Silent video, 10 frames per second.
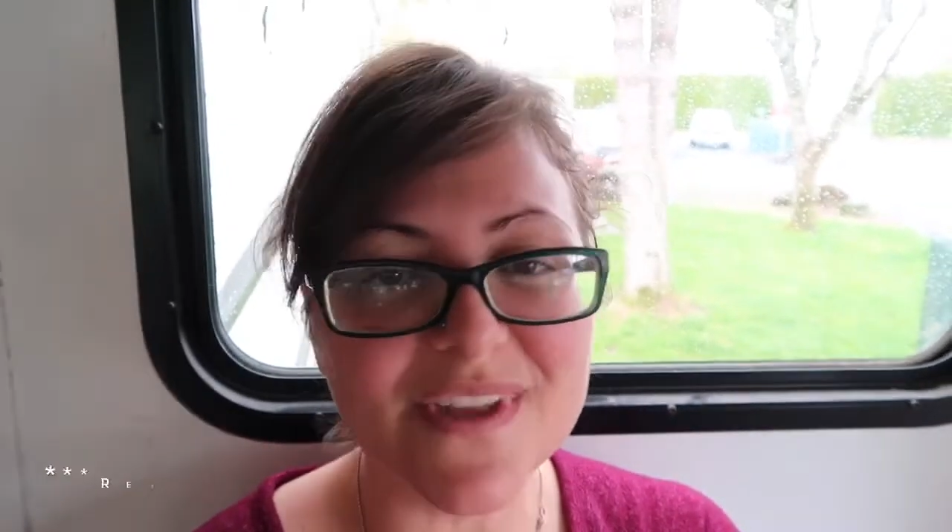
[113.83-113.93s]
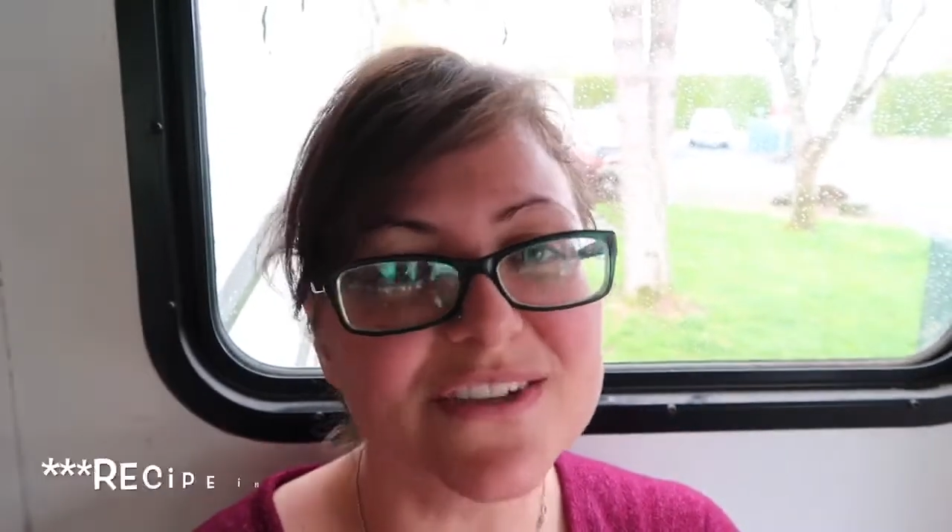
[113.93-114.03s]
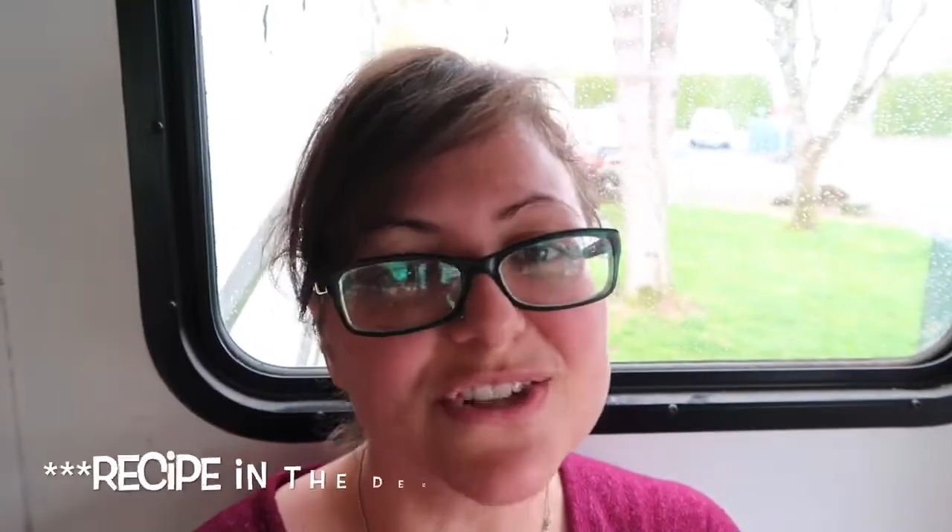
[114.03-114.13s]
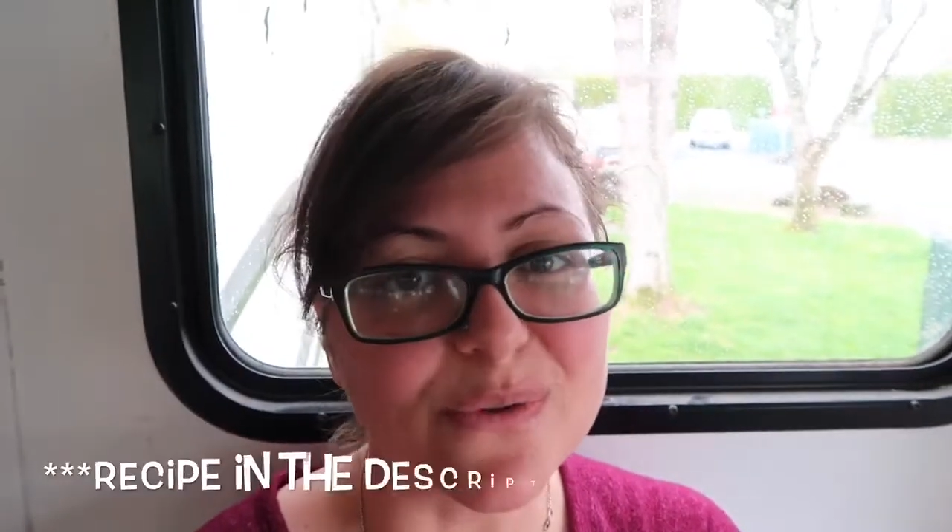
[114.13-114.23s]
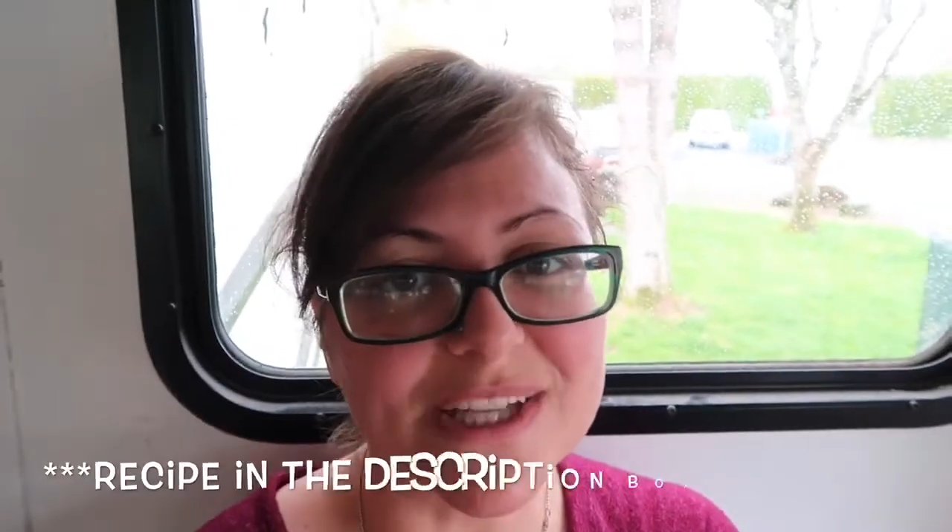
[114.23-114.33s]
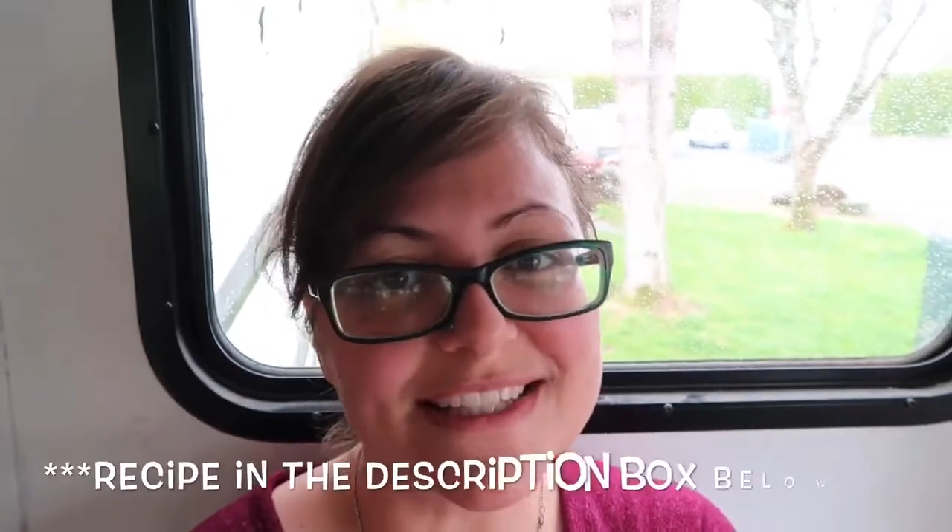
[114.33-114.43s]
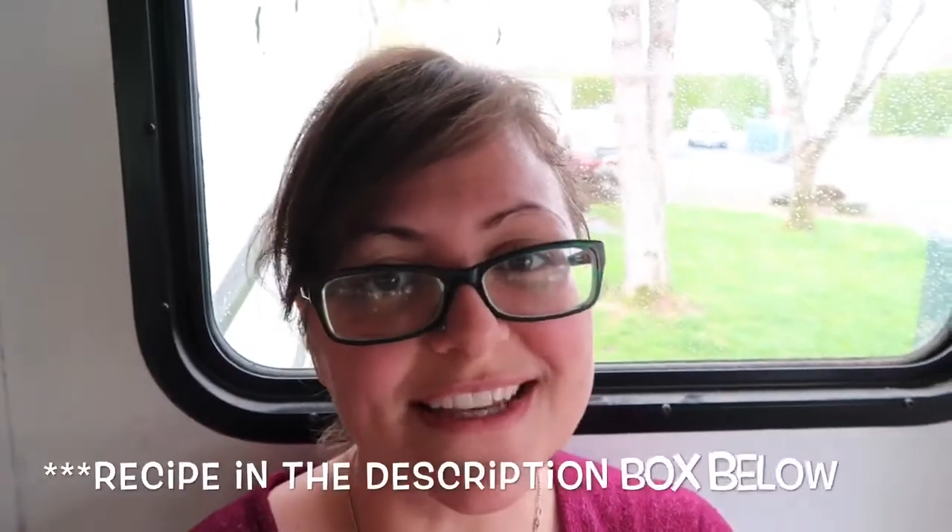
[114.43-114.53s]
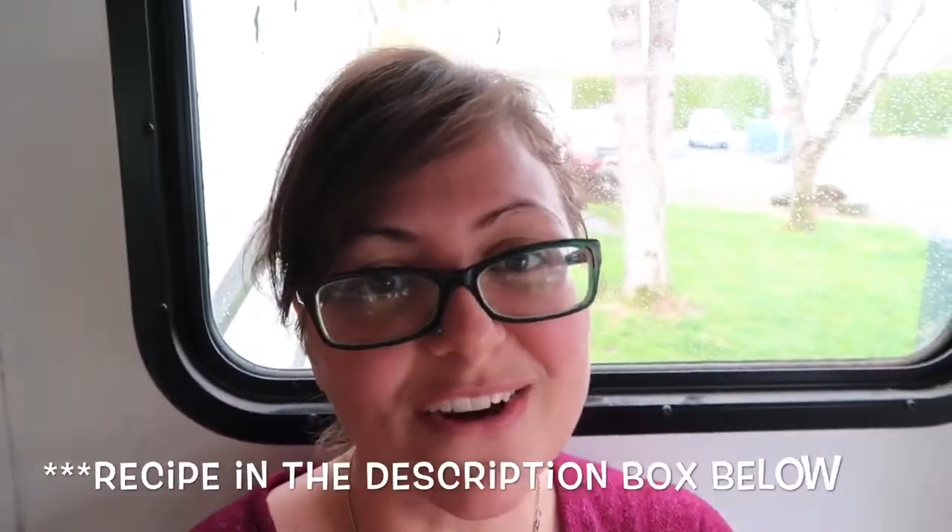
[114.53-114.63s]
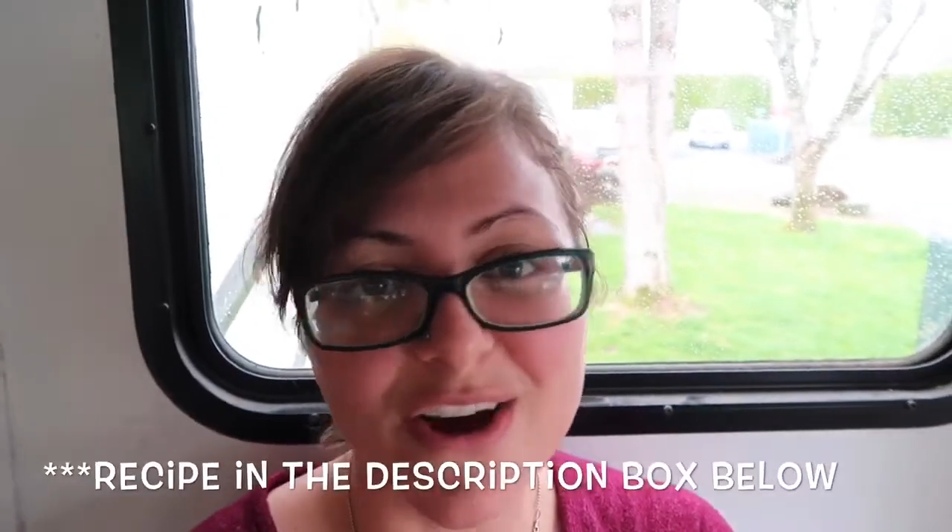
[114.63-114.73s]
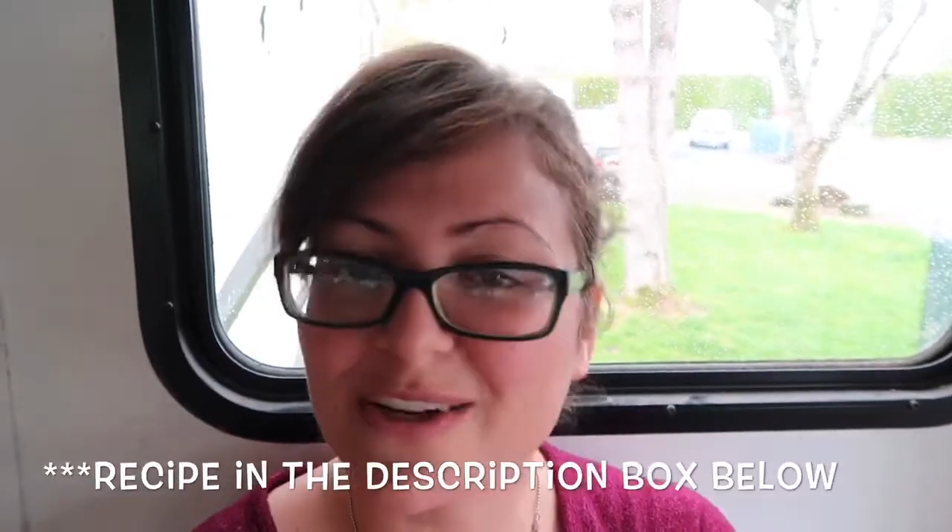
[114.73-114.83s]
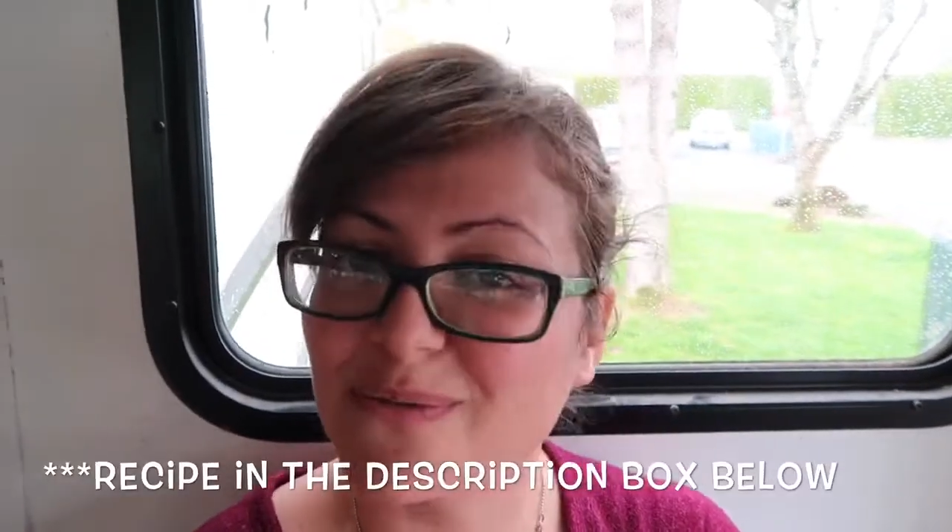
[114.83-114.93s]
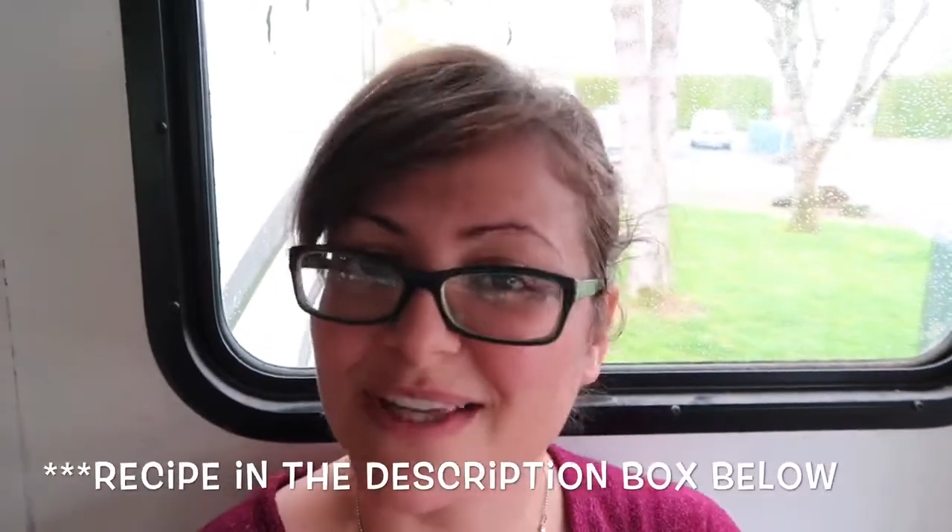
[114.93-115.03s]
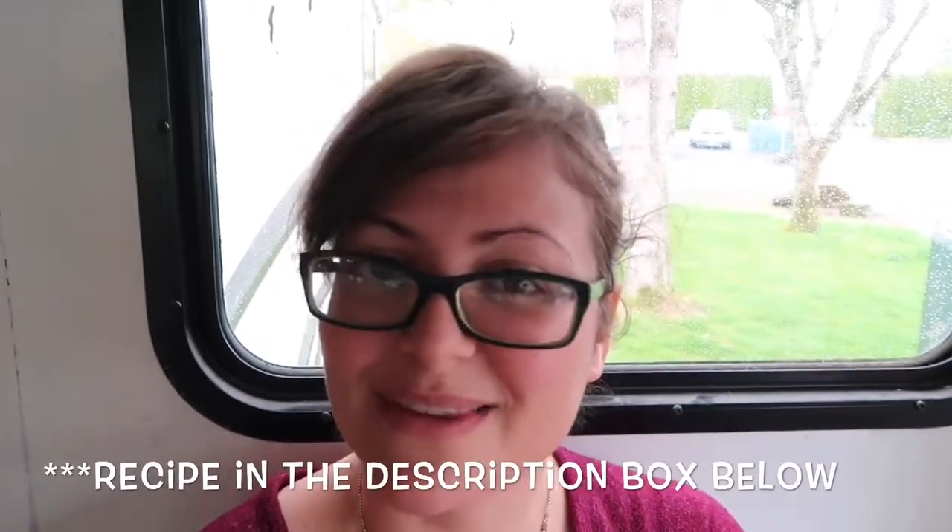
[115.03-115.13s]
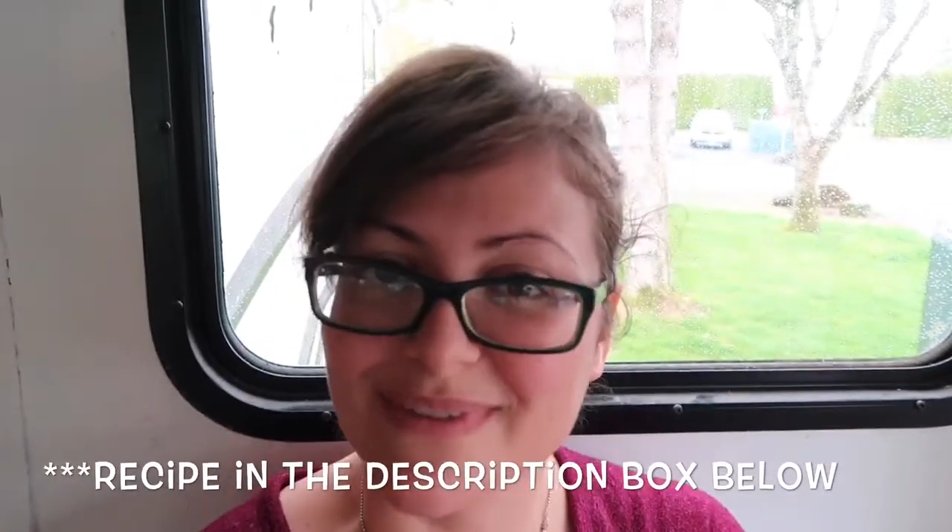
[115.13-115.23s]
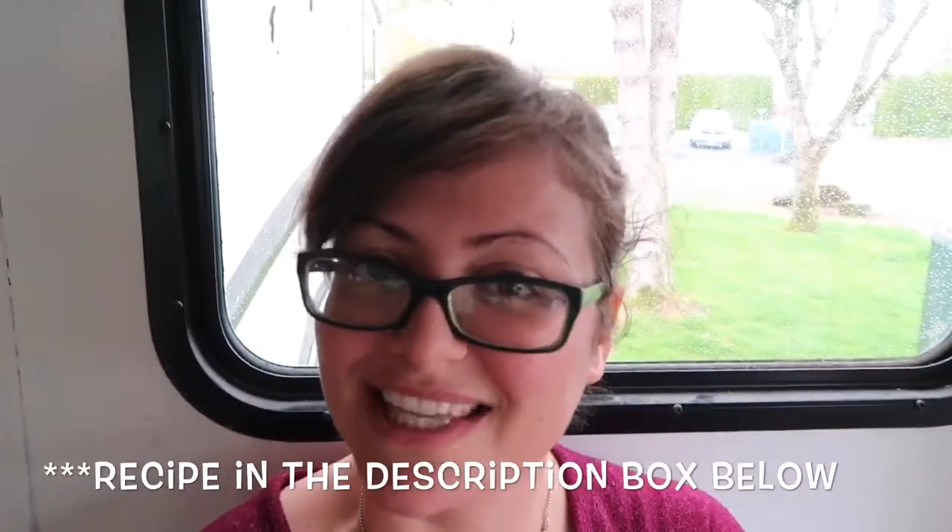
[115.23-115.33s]
So let's get on
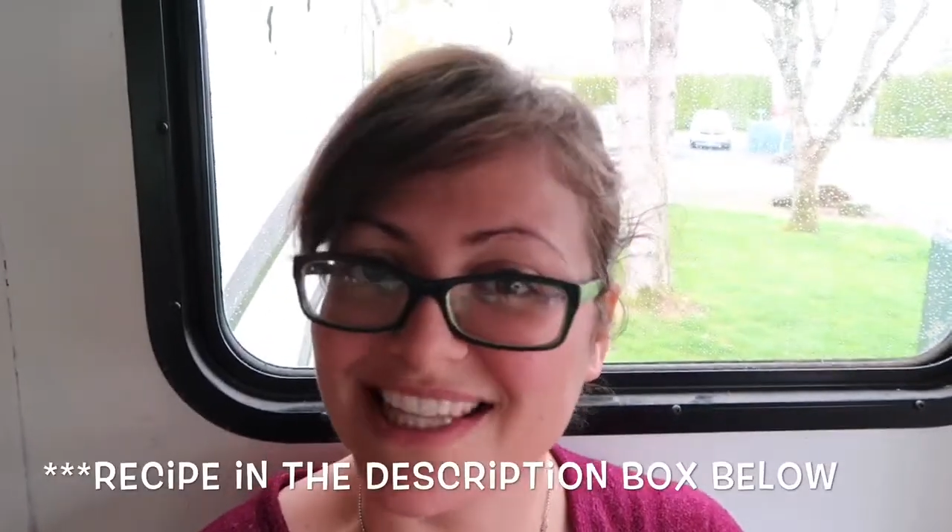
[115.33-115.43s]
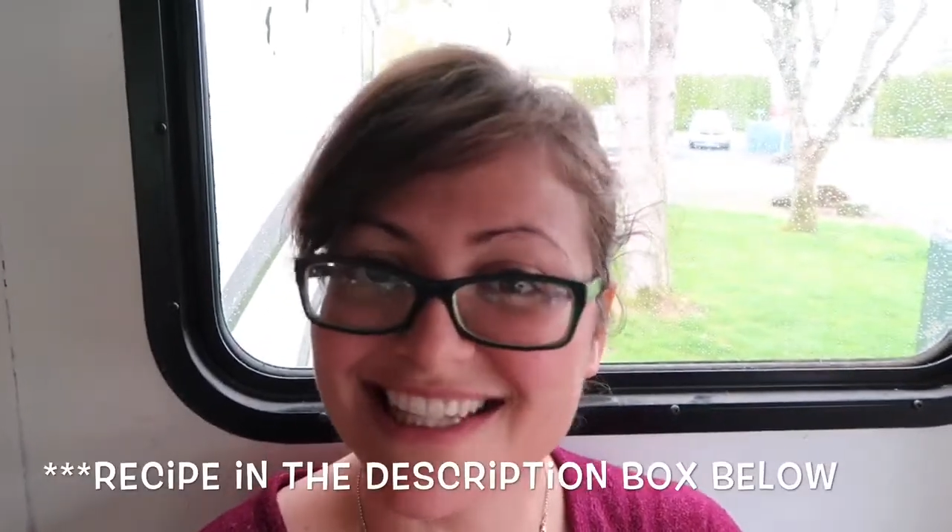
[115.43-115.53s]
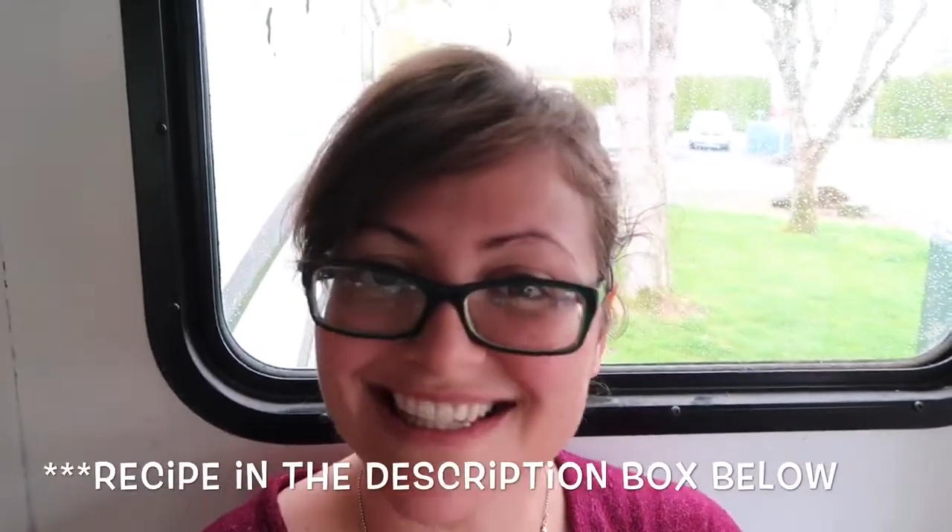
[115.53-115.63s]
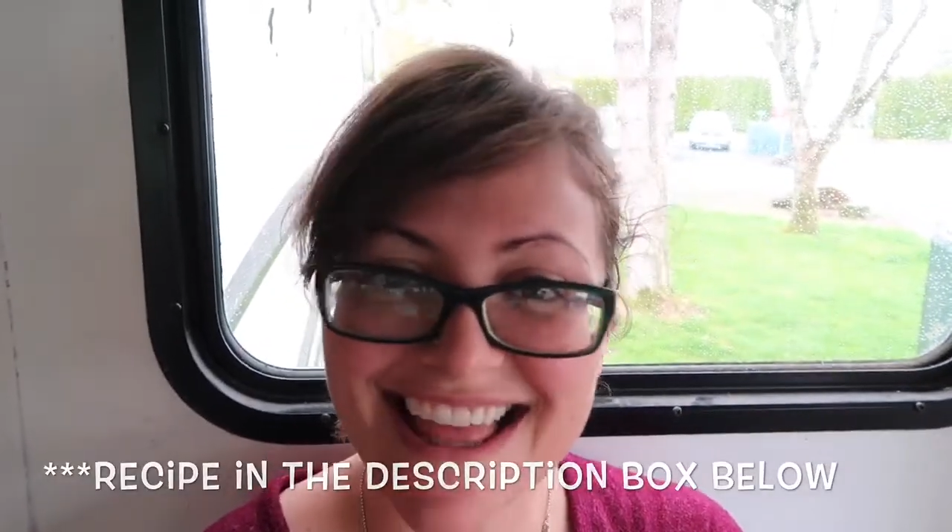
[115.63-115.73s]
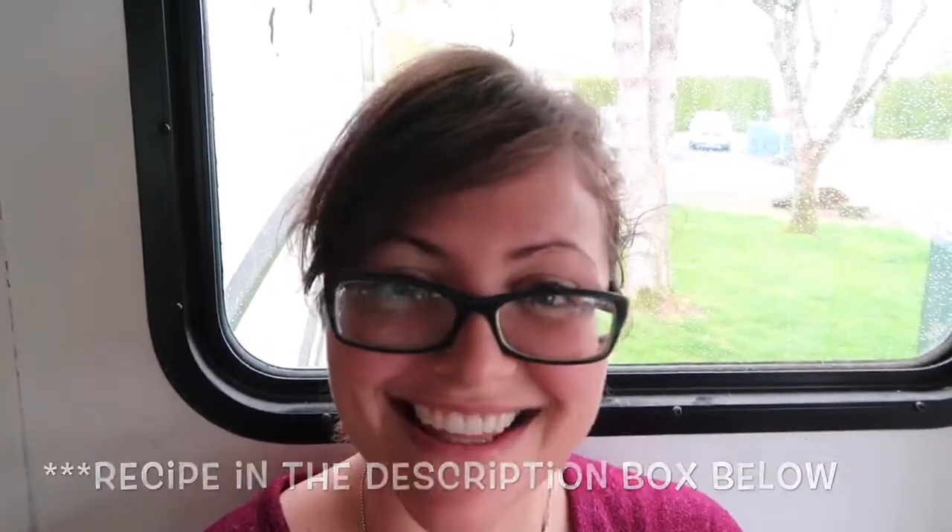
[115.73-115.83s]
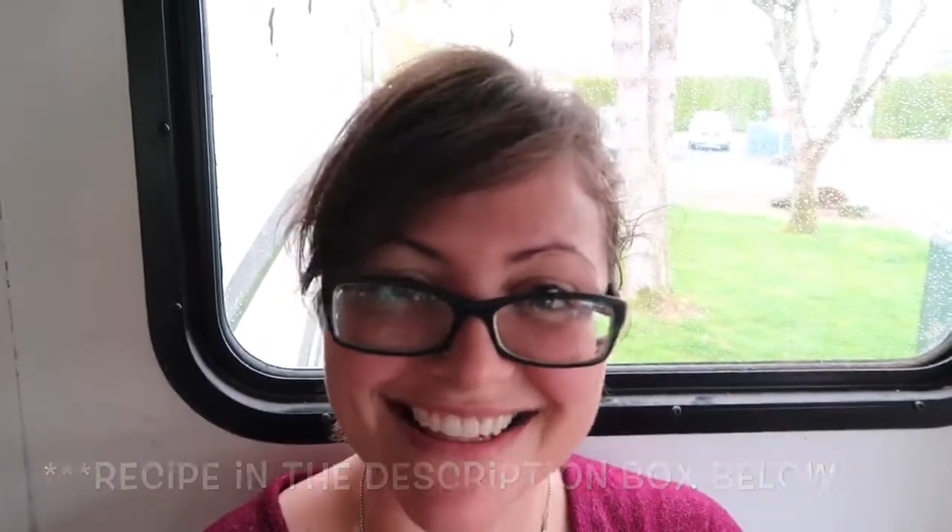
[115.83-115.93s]
with making the salad.